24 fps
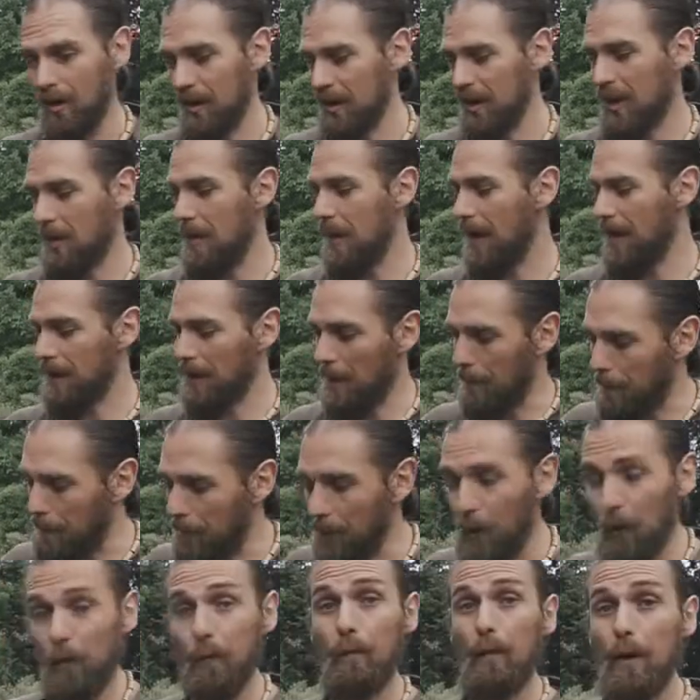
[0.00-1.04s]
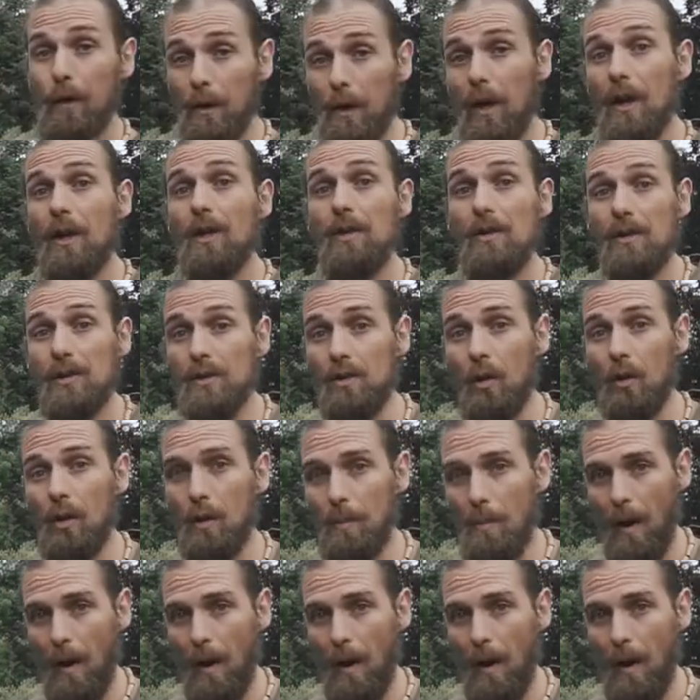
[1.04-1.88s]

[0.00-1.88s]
to make the perfect soda